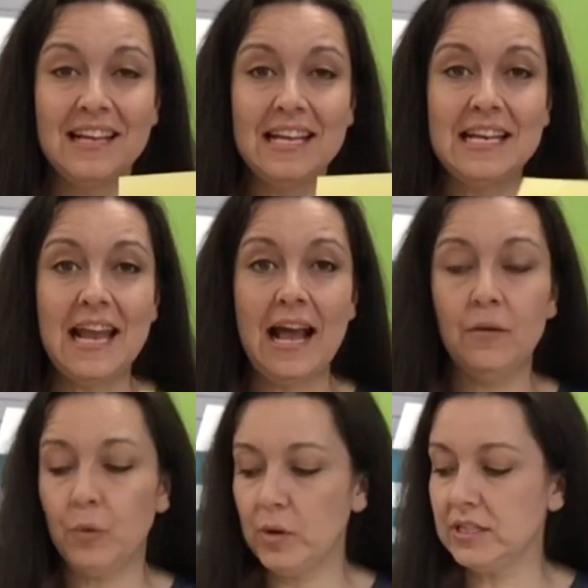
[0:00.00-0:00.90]
Now
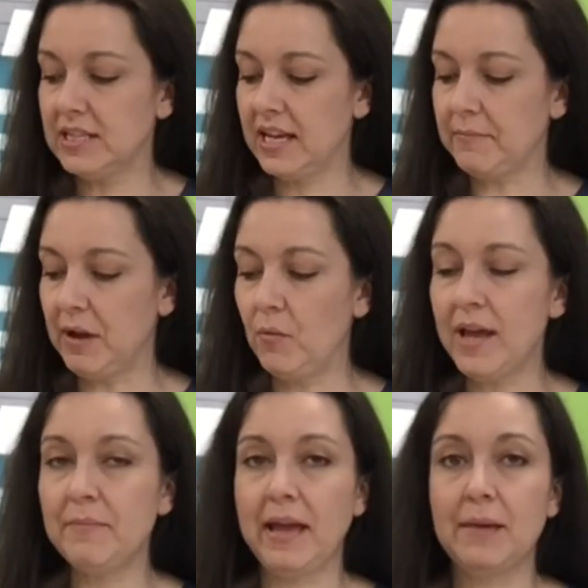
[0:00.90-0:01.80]
I'm going to take my
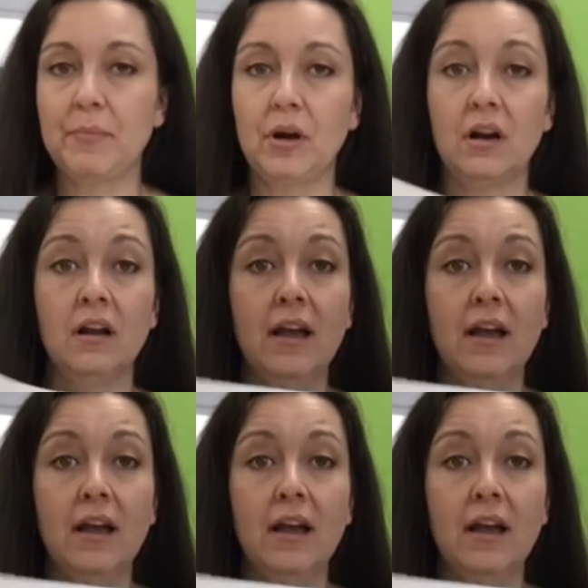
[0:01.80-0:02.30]
white paper